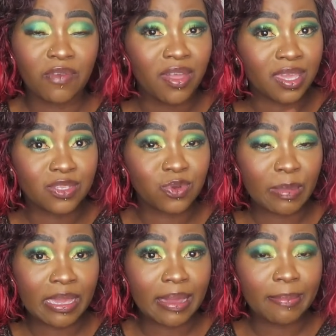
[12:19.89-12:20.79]
If I get to a
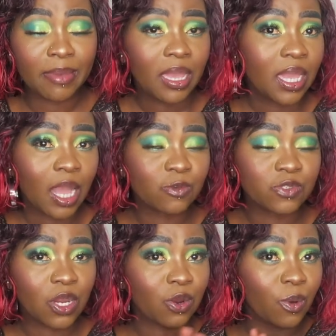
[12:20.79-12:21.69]
makeup
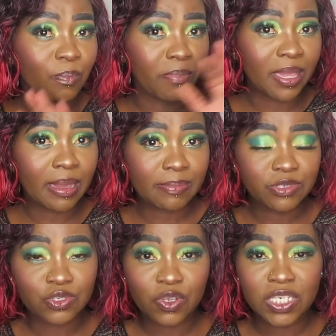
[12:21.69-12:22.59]
counter or makeup
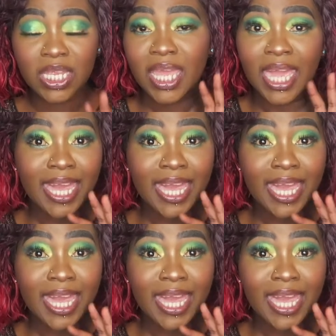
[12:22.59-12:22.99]
situation